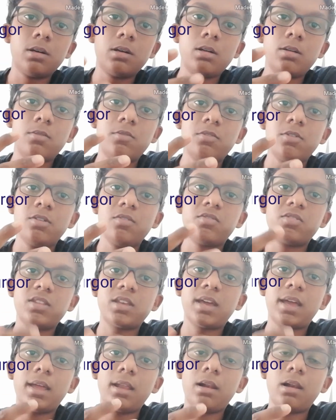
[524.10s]
Fifth
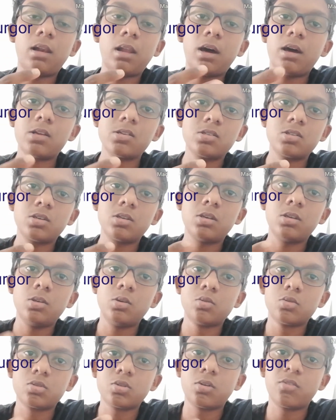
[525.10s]
and last
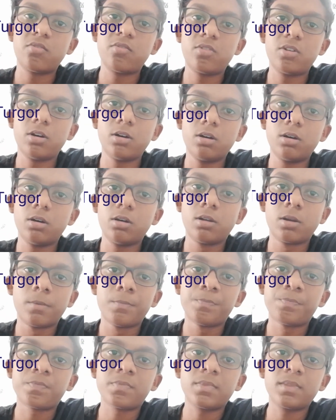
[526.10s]
use of turgor
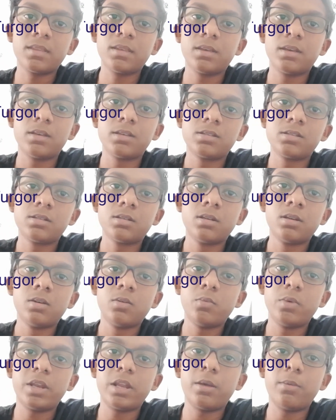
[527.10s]
is
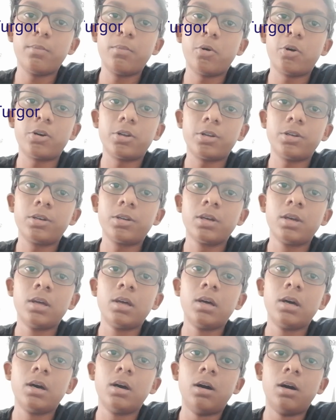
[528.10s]
very important.
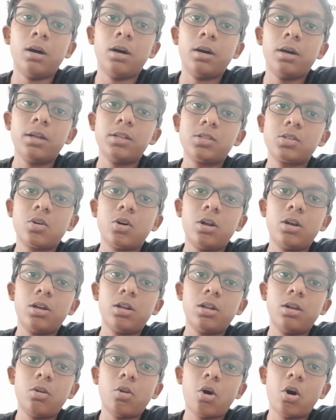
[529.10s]
It's called
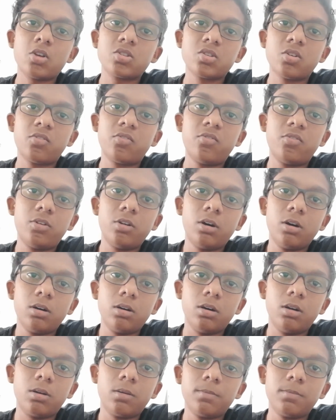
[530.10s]
loss of turgor.